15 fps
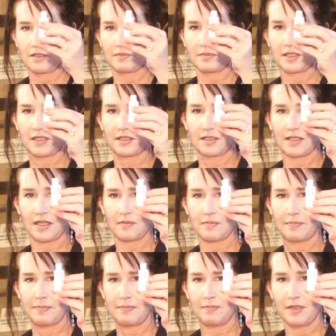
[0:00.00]
I'm going to say a
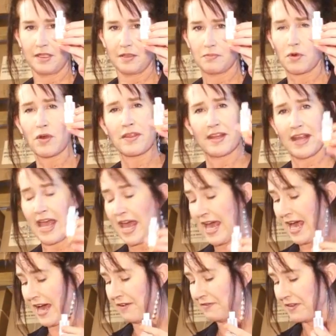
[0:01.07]
little more than
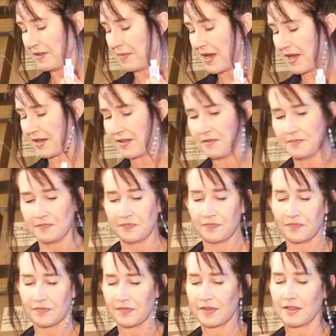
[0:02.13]
half of the bottle.
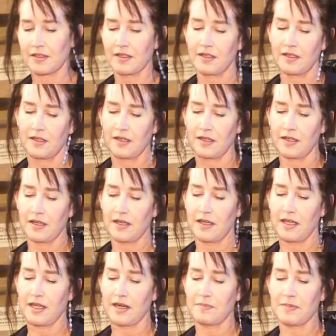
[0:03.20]

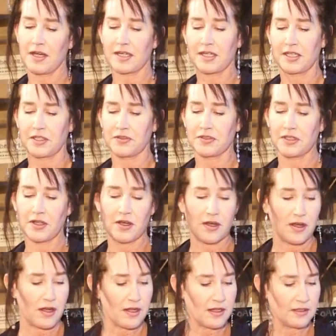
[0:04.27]
And I'm not going to use it
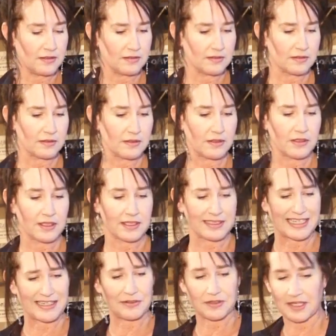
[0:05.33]
all, only because
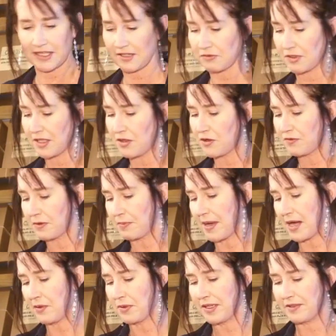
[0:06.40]
I don't like a real
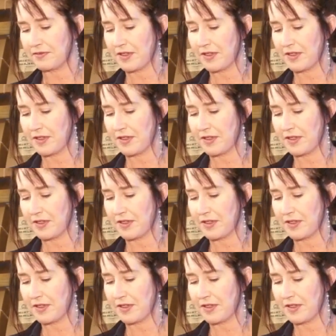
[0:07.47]
overpowering